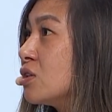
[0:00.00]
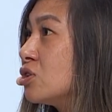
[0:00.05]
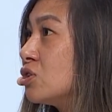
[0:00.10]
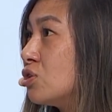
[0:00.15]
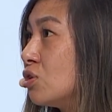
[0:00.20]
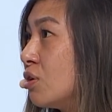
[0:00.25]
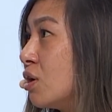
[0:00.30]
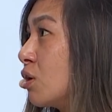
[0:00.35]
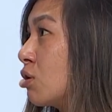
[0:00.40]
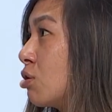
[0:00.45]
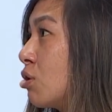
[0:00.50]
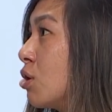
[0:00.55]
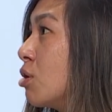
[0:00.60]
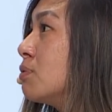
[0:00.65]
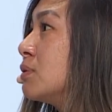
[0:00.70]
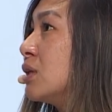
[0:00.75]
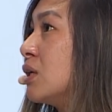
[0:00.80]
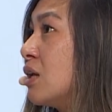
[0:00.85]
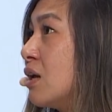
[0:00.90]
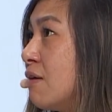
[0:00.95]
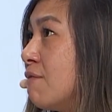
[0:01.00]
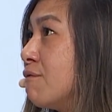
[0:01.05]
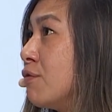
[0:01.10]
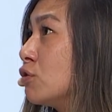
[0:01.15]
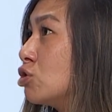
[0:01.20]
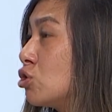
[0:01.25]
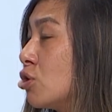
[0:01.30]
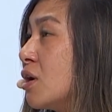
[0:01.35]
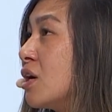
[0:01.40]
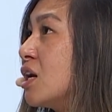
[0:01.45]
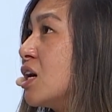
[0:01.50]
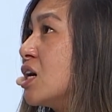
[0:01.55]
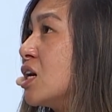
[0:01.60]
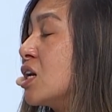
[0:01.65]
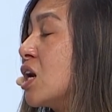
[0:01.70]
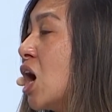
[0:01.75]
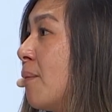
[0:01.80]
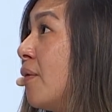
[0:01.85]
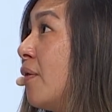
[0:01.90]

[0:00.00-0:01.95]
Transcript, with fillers: student groups and infiltrating